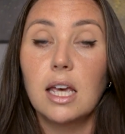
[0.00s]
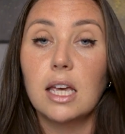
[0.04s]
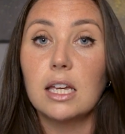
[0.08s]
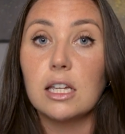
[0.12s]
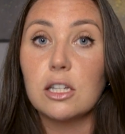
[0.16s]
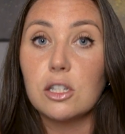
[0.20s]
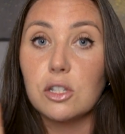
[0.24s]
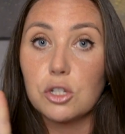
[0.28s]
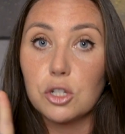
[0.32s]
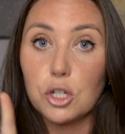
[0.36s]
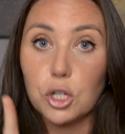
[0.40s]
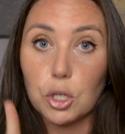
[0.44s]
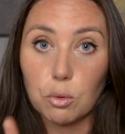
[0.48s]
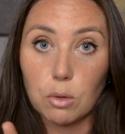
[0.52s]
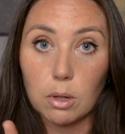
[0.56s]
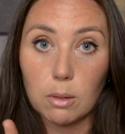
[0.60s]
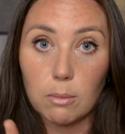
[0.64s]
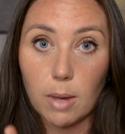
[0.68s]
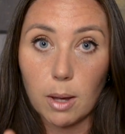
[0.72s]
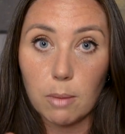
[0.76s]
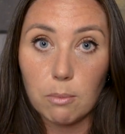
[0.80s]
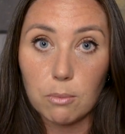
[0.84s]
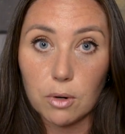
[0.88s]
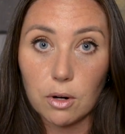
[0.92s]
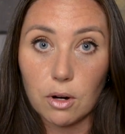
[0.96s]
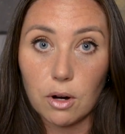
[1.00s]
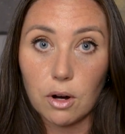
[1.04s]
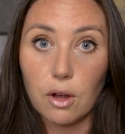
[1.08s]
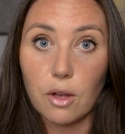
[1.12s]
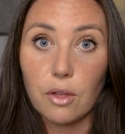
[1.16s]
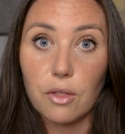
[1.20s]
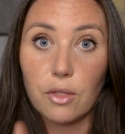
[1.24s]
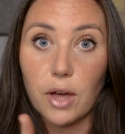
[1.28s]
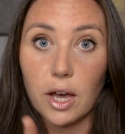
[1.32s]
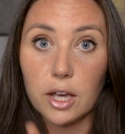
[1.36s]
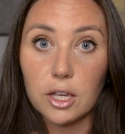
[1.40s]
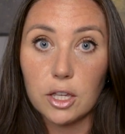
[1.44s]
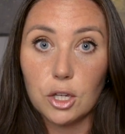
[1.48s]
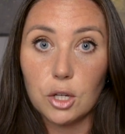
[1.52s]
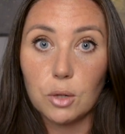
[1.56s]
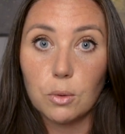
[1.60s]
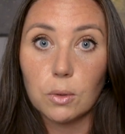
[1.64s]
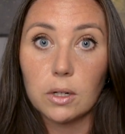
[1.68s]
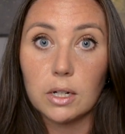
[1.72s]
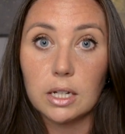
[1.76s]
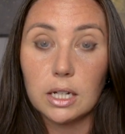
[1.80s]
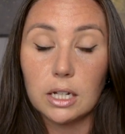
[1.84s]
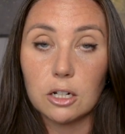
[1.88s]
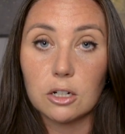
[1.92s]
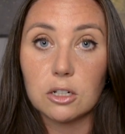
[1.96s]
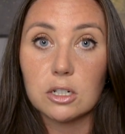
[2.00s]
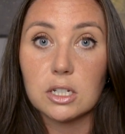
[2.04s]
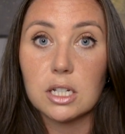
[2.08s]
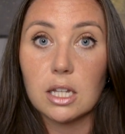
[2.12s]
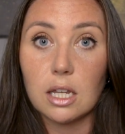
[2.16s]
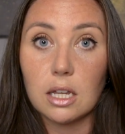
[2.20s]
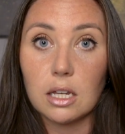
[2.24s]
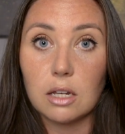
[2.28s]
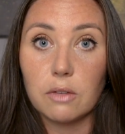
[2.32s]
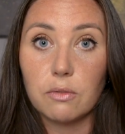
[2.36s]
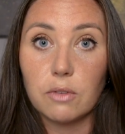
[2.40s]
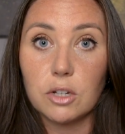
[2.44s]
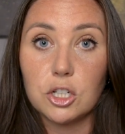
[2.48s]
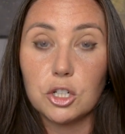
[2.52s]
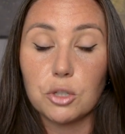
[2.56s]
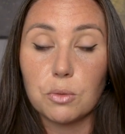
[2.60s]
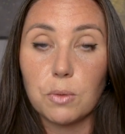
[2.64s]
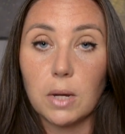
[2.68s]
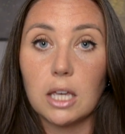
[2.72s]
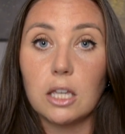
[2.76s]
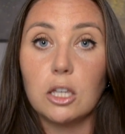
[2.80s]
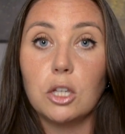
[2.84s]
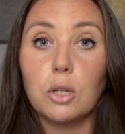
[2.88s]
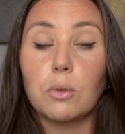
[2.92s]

is to remember that you are here to individuate.